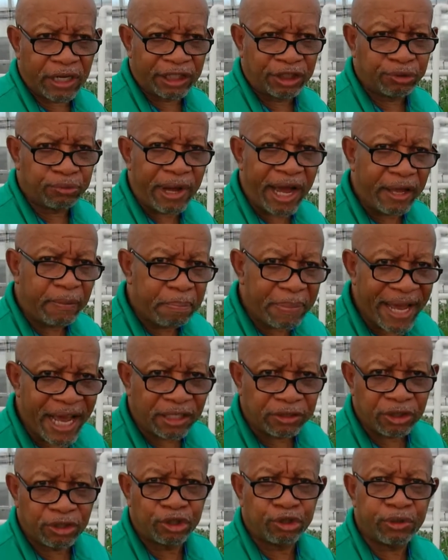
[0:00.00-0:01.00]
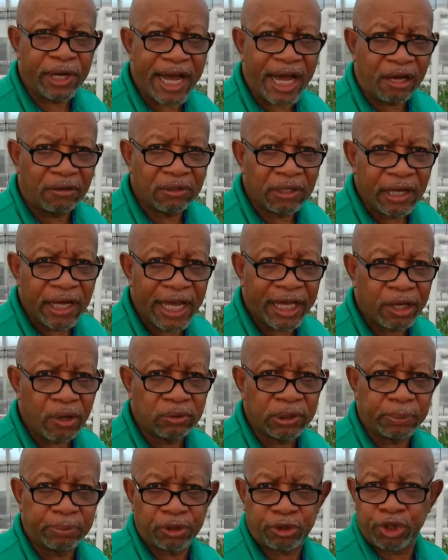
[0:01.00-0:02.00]
striped bass and trout, it
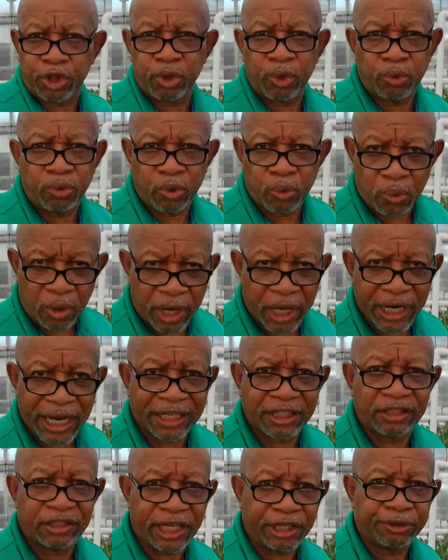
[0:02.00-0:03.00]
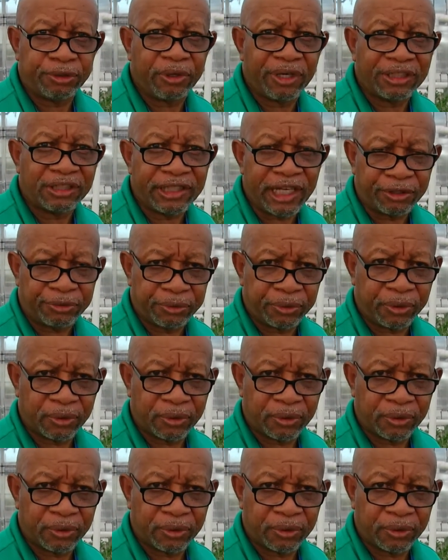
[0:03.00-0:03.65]
goes up to 2-to-1, etc., etc.